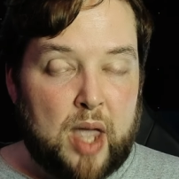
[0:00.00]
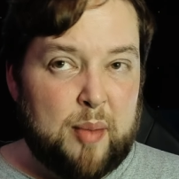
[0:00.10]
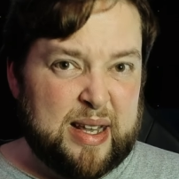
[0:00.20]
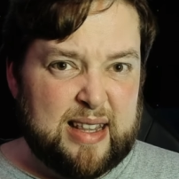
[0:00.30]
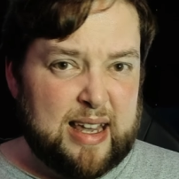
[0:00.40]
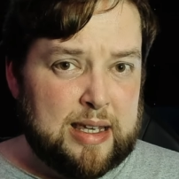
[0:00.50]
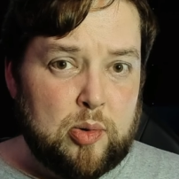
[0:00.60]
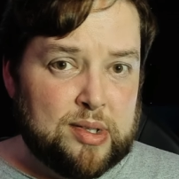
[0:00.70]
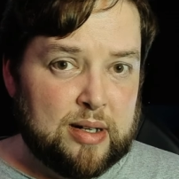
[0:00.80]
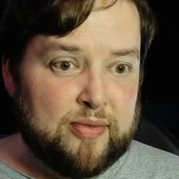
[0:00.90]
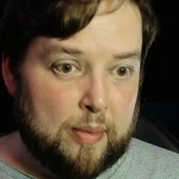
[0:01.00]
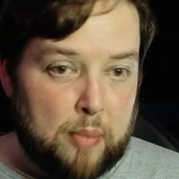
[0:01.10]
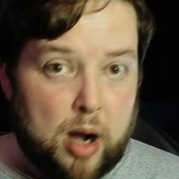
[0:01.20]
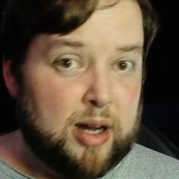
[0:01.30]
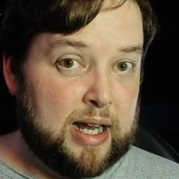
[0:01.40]
I mean, they use her for
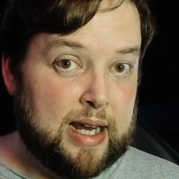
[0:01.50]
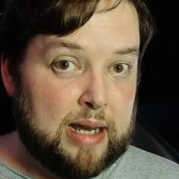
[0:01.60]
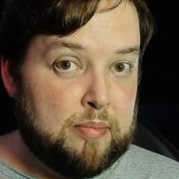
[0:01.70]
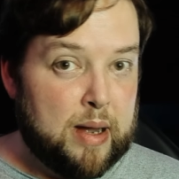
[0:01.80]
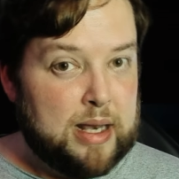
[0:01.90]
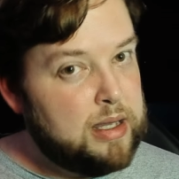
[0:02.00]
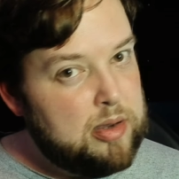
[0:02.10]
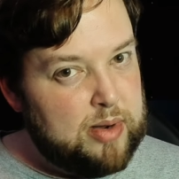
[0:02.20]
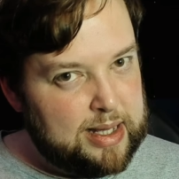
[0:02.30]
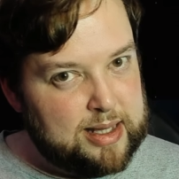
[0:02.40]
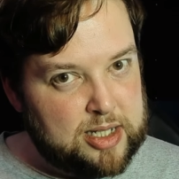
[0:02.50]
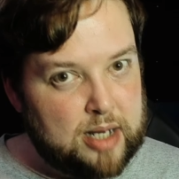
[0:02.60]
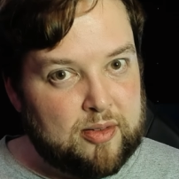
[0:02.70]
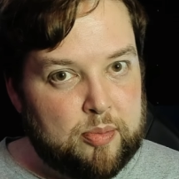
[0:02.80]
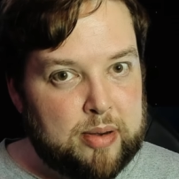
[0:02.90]
marketing, but you get the
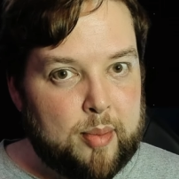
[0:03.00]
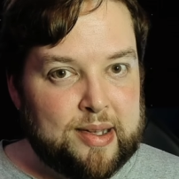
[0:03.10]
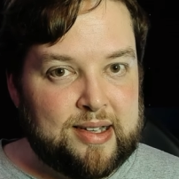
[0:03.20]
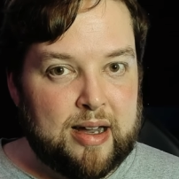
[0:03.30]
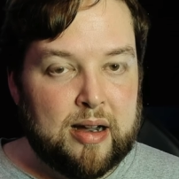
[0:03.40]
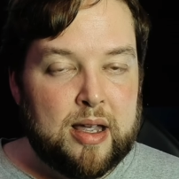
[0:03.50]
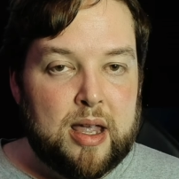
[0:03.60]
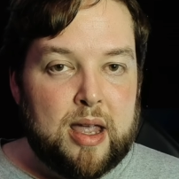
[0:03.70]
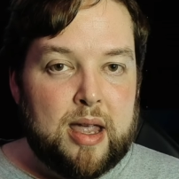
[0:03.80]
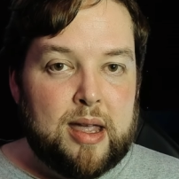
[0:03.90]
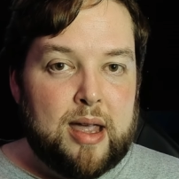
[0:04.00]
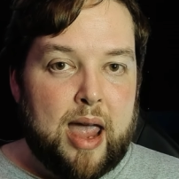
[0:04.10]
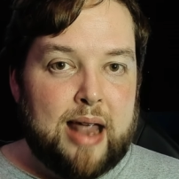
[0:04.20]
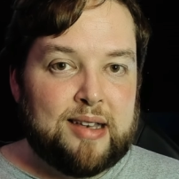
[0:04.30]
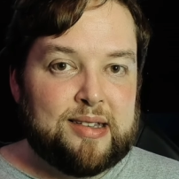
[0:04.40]
general premise here.
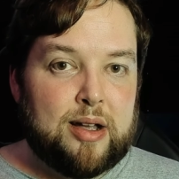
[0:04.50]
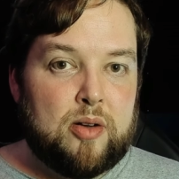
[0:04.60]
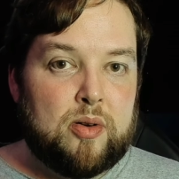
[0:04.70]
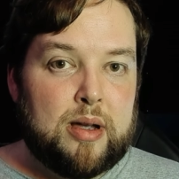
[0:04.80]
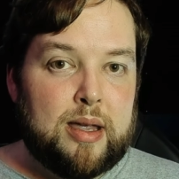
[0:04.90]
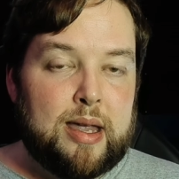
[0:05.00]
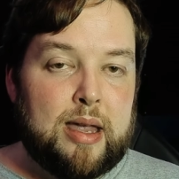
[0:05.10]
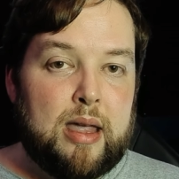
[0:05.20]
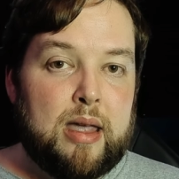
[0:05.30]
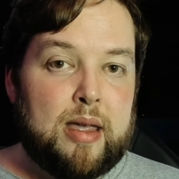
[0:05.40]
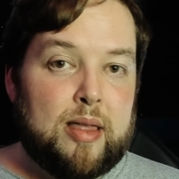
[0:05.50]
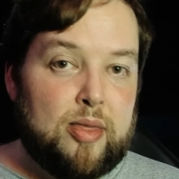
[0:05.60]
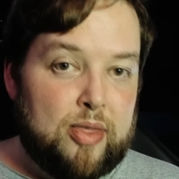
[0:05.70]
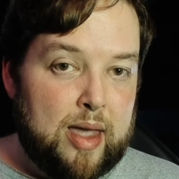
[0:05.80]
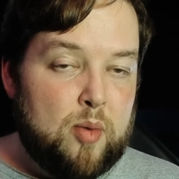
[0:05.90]
And so,
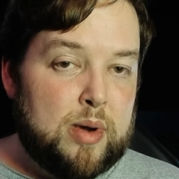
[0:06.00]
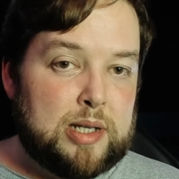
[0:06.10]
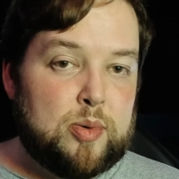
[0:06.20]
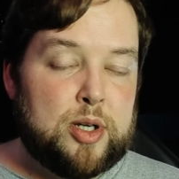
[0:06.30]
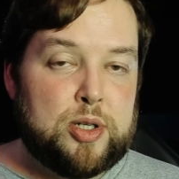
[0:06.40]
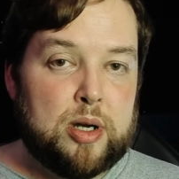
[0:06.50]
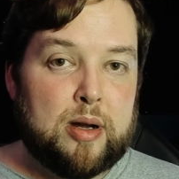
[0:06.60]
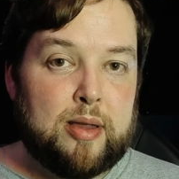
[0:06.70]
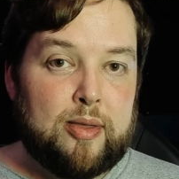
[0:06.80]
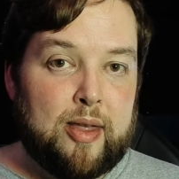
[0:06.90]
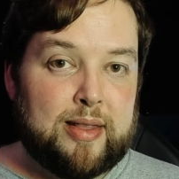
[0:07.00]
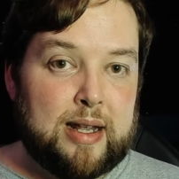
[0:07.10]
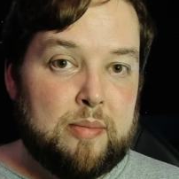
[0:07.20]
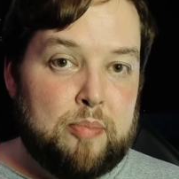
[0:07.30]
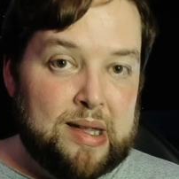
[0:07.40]
they want to ensure that
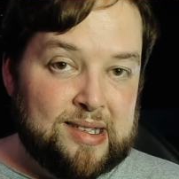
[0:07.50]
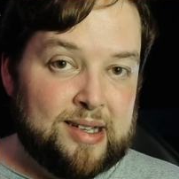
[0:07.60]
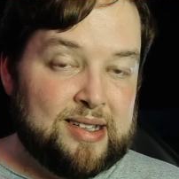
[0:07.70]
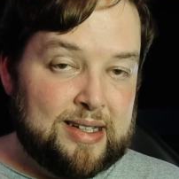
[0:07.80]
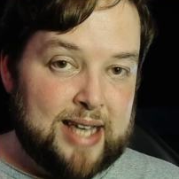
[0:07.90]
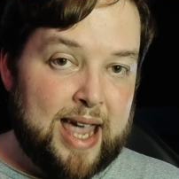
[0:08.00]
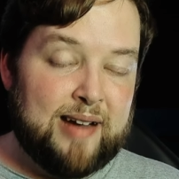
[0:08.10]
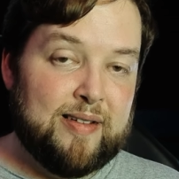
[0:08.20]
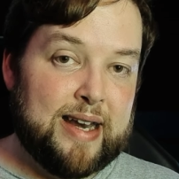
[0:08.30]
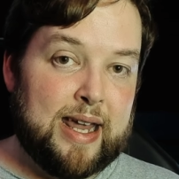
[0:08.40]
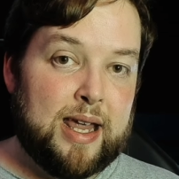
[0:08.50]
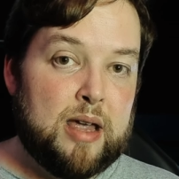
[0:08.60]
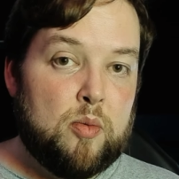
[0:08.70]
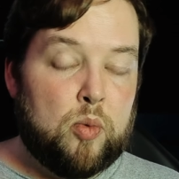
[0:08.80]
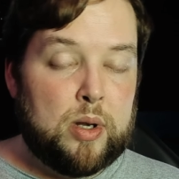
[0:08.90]
their business integrity
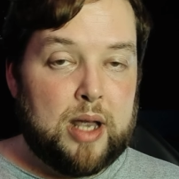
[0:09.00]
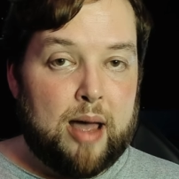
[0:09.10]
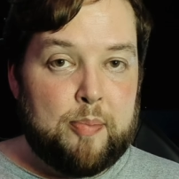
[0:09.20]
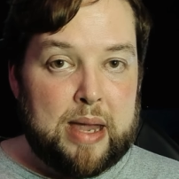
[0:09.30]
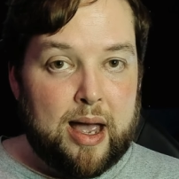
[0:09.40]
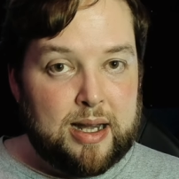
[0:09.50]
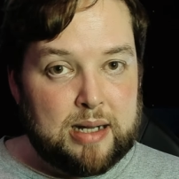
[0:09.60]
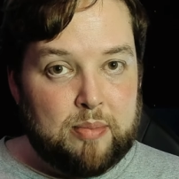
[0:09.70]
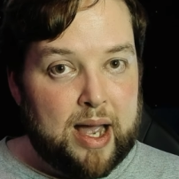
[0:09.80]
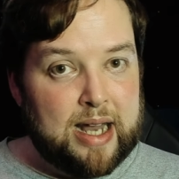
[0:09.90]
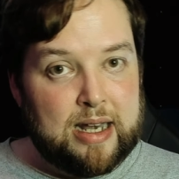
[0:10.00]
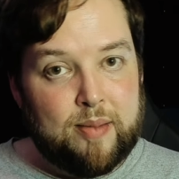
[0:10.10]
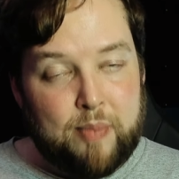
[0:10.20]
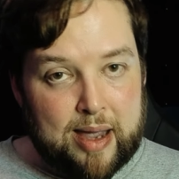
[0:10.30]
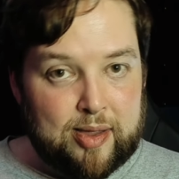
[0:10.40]
will not be undermined
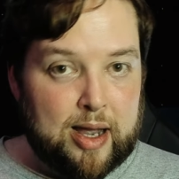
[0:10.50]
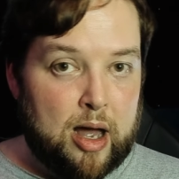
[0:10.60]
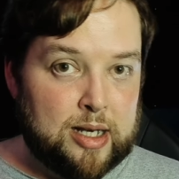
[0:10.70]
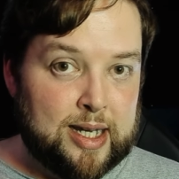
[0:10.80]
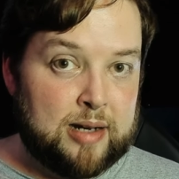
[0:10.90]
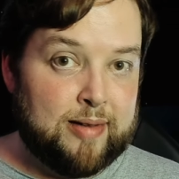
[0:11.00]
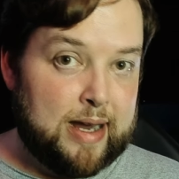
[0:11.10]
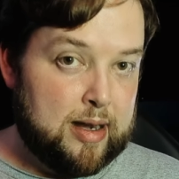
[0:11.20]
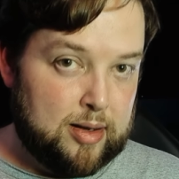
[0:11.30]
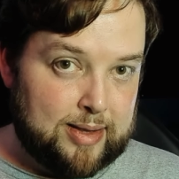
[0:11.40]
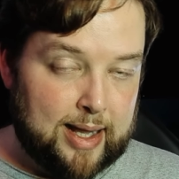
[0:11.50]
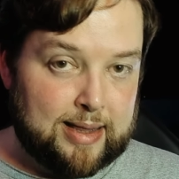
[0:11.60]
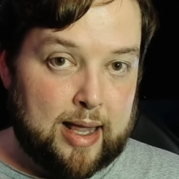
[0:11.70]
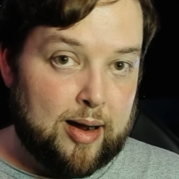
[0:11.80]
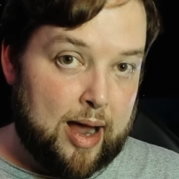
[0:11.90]
by the content creator
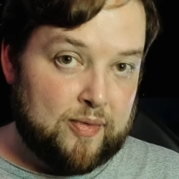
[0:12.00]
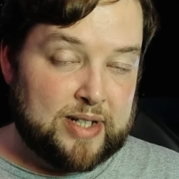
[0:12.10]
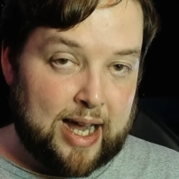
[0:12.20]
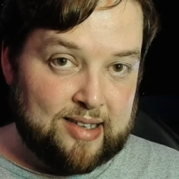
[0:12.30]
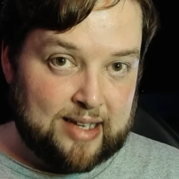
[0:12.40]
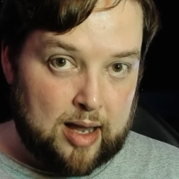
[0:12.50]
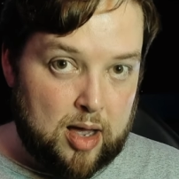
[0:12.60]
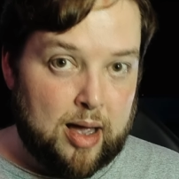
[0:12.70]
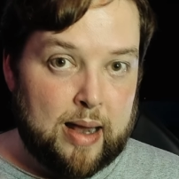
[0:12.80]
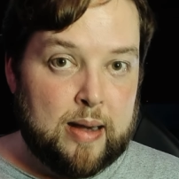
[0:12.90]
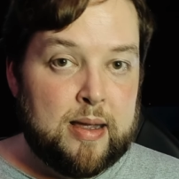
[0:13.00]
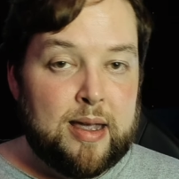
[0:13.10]
that they're advertising on.